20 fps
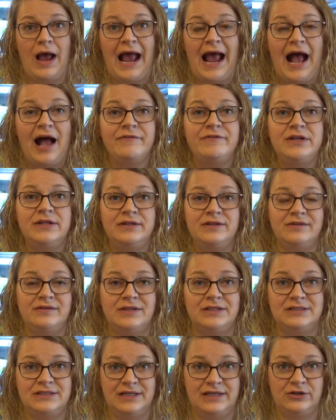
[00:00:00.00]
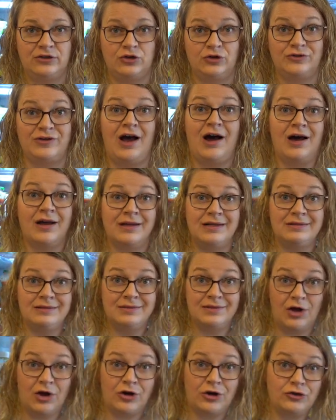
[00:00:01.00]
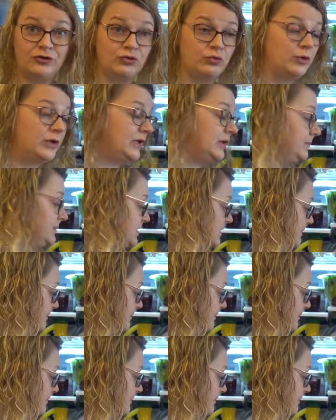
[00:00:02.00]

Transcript: having these containers on a large rimmed